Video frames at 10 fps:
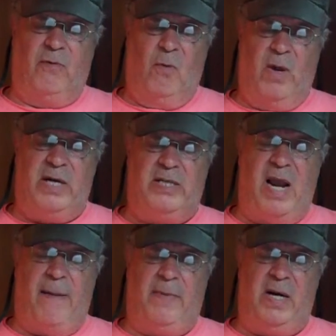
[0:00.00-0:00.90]
for what is
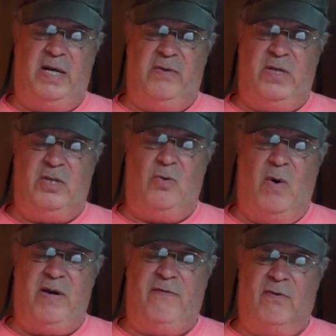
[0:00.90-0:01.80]
happening in these
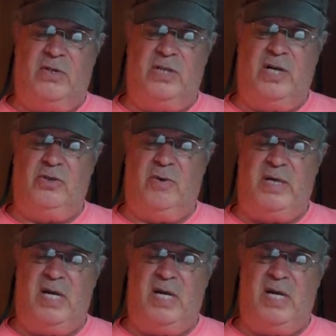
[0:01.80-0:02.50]
21st century